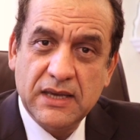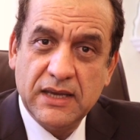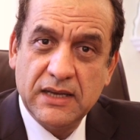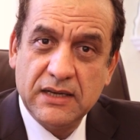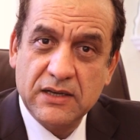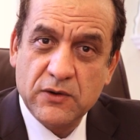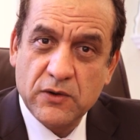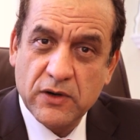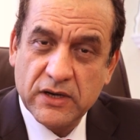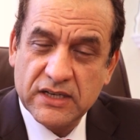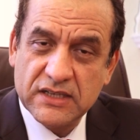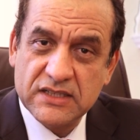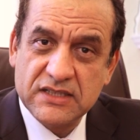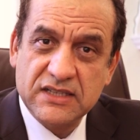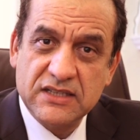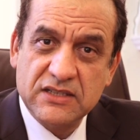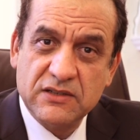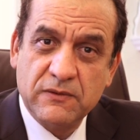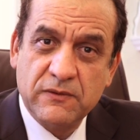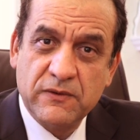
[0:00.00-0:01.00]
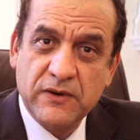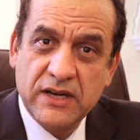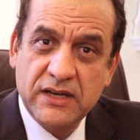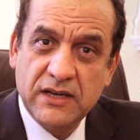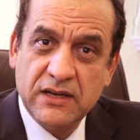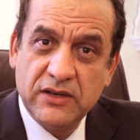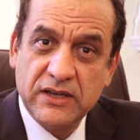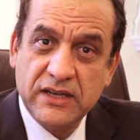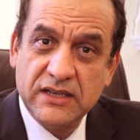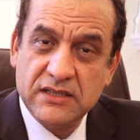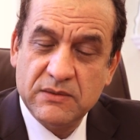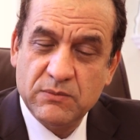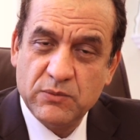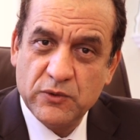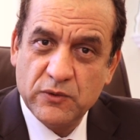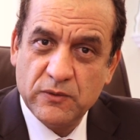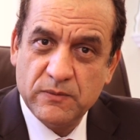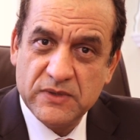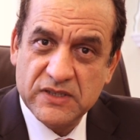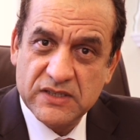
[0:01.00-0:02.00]
In chronic schizophrenia, you get
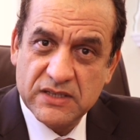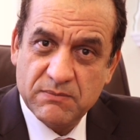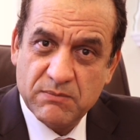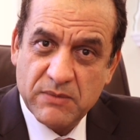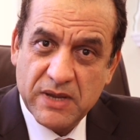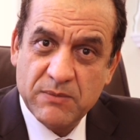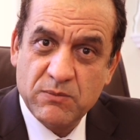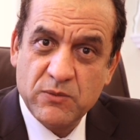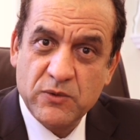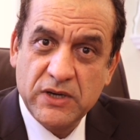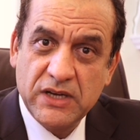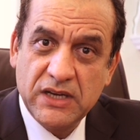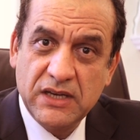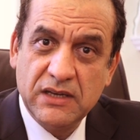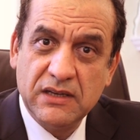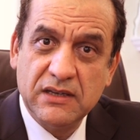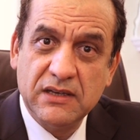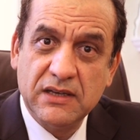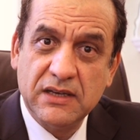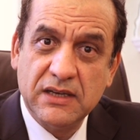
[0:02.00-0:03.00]
improvement in memory.